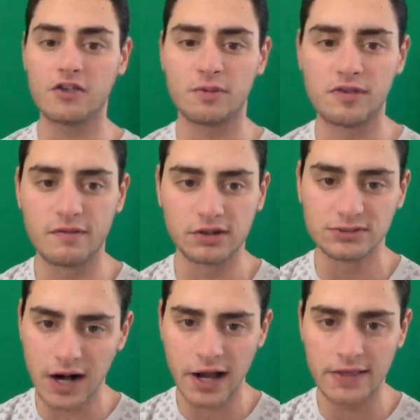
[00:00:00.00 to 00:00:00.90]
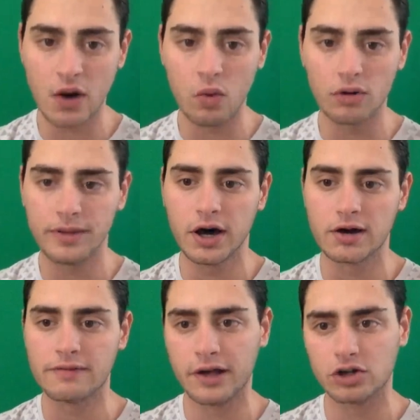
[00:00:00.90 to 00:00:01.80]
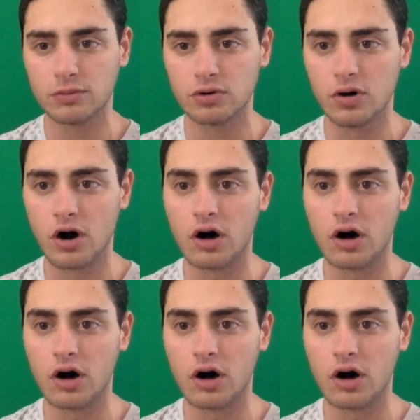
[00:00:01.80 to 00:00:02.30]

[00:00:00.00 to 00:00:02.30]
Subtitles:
a specific line that will be unavailable